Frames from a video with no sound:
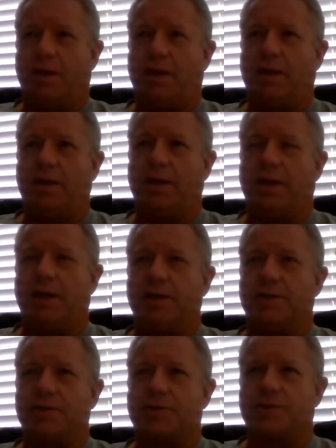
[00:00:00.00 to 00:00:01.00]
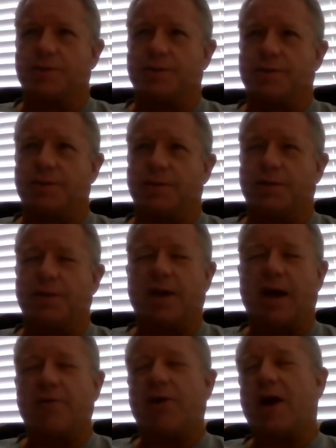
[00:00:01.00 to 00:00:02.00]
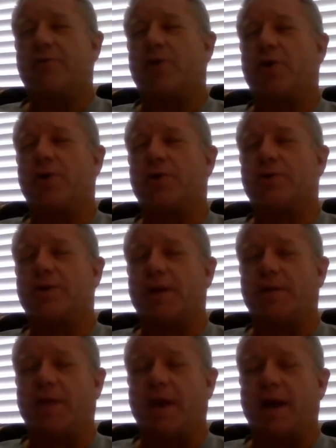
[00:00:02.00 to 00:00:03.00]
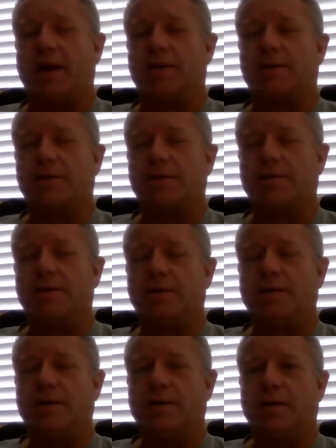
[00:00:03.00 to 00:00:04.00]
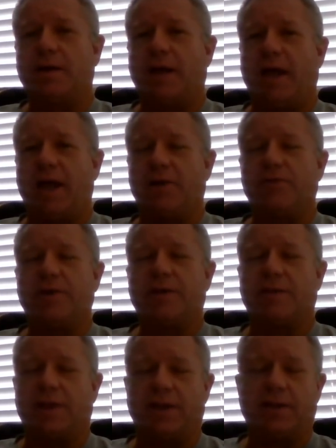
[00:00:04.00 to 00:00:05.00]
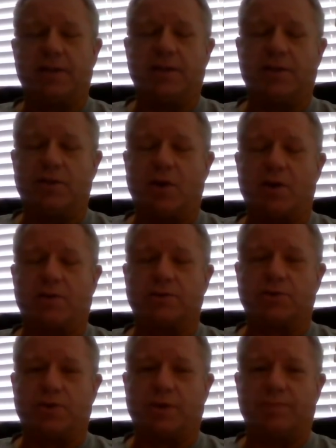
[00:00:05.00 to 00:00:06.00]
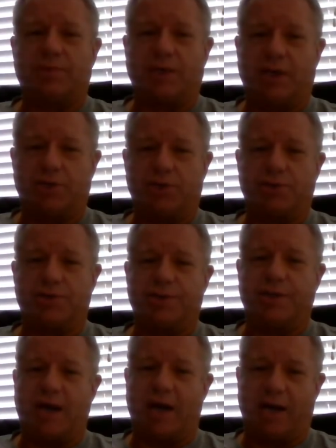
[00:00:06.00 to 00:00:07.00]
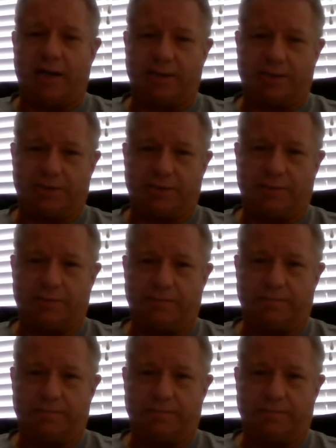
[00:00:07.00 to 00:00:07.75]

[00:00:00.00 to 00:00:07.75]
He is, I've heard that everything that Donald Trump touches dies.